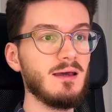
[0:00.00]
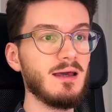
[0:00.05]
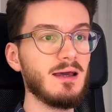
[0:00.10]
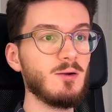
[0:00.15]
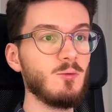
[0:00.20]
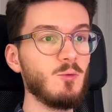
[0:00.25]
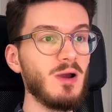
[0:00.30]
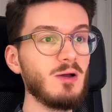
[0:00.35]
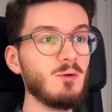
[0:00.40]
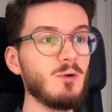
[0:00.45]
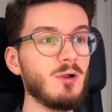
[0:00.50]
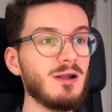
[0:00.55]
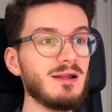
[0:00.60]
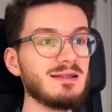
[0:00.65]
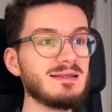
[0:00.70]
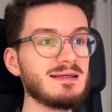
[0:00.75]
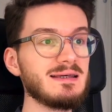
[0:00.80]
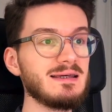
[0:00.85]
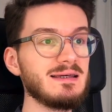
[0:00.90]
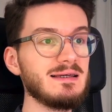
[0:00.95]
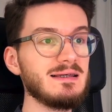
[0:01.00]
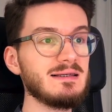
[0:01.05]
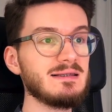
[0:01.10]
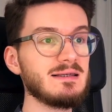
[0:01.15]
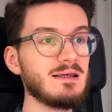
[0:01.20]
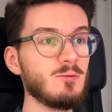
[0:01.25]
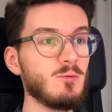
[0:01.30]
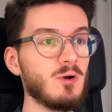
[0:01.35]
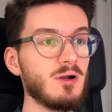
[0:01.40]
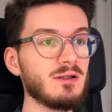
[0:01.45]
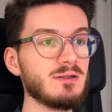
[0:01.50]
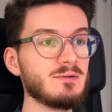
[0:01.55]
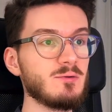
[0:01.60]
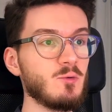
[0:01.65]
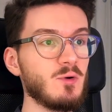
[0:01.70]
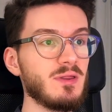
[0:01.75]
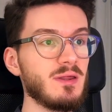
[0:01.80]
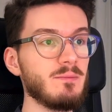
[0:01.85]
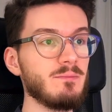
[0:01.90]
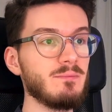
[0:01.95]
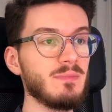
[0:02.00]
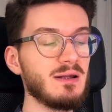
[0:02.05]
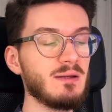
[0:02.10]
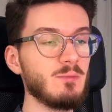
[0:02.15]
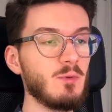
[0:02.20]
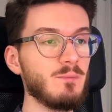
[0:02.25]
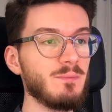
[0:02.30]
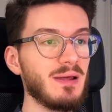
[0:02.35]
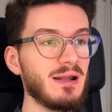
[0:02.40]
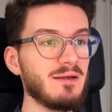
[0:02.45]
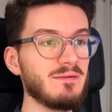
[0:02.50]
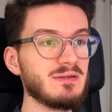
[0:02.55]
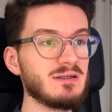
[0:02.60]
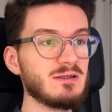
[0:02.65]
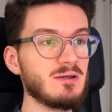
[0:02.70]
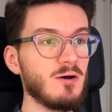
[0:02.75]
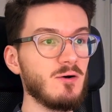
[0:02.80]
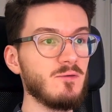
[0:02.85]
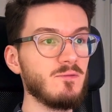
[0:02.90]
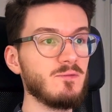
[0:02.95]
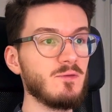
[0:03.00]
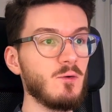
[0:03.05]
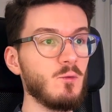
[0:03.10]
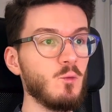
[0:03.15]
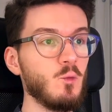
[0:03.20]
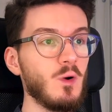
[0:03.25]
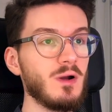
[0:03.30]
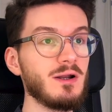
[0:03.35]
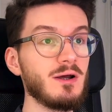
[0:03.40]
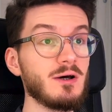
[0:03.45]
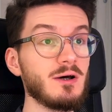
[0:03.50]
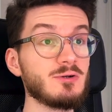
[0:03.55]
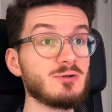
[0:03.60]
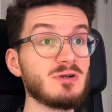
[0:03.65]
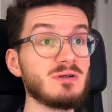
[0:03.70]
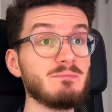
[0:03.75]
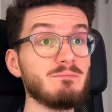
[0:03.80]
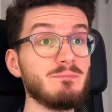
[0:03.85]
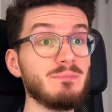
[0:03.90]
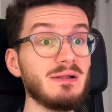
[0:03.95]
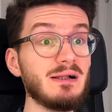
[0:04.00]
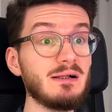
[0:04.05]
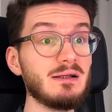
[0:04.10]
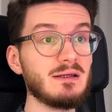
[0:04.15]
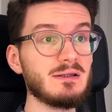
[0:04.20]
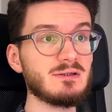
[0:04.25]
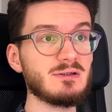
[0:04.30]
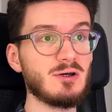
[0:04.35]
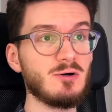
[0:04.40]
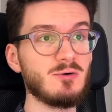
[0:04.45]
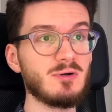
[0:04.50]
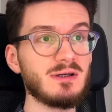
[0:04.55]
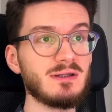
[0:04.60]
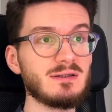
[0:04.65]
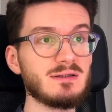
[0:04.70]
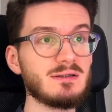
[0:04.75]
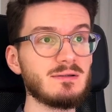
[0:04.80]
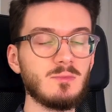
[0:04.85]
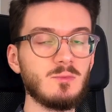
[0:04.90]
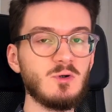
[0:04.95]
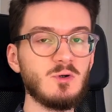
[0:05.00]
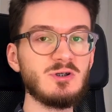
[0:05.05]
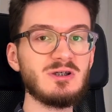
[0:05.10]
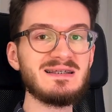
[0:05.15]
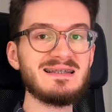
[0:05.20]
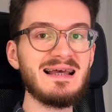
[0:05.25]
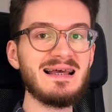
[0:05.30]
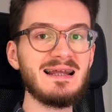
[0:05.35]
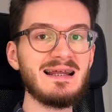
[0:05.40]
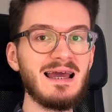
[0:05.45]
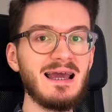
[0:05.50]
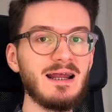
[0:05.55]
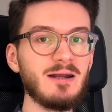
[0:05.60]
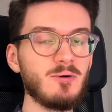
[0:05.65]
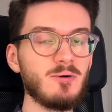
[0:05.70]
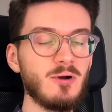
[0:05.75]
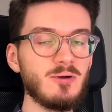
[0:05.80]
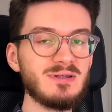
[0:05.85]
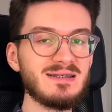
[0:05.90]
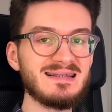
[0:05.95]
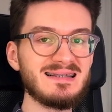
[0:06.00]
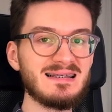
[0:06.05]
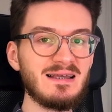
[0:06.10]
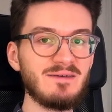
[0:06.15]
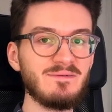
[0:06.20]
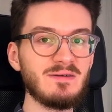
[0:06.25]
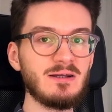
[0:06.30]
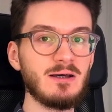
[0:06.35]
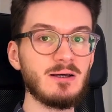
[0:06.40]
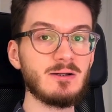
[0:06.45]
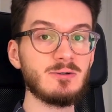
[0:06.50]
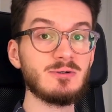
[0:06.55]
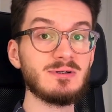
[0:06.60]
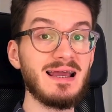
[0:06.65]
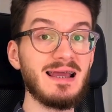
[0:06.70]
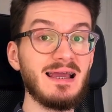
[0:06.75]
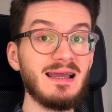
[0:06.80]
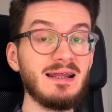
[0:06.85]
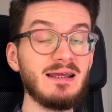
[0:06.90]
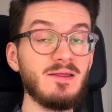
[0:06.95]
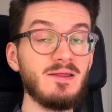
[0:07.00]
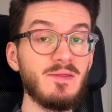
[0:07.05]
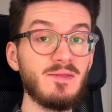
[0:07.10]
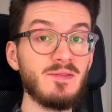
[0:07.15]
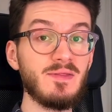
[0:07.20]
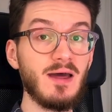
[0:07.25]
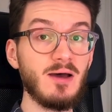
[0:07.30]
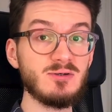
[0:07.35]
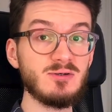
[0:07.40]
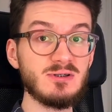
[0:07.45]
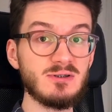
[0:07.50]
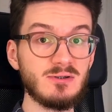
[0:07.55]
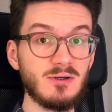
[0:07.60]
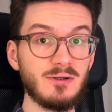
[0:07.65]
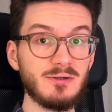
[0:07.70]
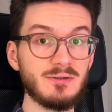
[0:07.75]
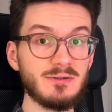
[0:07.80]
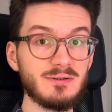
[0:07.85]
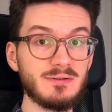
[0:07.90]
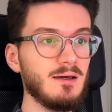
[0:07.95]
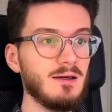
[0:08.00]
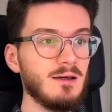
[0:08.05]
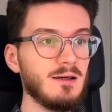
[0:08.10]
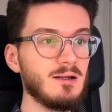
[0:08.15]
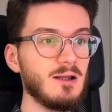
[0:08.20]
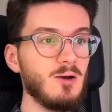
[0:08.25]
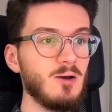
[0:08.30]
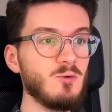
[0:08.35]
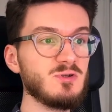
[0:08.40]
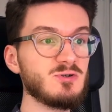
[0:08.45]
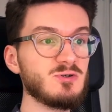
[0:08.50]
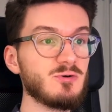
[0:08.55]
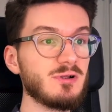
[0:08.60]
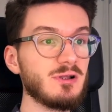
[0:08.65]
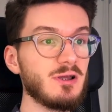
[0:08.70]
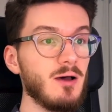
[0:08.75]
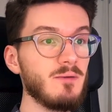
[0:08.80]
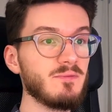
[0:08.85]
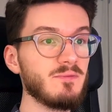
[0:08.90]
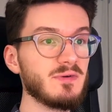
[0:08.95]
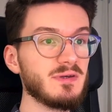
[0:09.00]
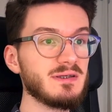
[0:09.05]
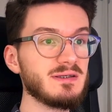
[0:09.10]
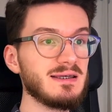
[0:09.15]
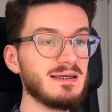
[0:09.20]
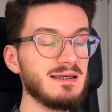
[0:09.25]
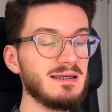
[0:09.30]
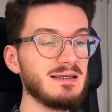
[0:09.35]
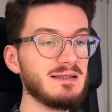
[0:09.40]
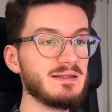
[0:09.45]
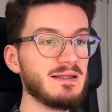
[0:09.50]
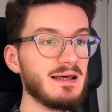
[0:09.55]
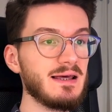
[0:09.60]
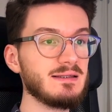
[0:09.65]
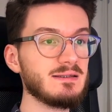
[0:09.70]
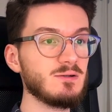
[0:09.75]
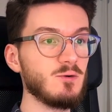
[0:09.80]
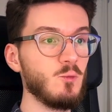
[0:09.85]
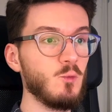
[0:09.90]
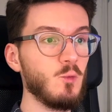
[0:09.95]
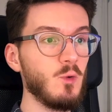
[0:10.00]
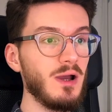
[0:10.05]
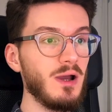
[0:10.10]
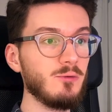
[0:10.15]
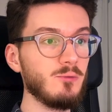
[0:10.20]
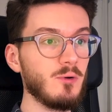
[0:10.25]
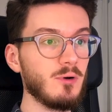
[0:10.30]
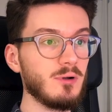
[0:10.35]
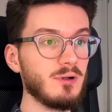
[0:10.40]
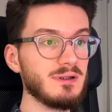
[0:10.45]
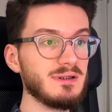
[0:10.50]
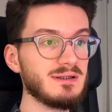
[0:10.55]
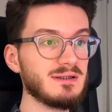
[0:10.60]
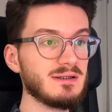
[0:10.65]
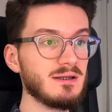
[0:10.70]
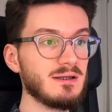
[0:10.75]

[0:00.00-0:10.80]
And a whale wallet is a wallet with a minimum balance of 100 billion tokens, which is then at around $780,000. Now, what's really obvious is that the whale wallets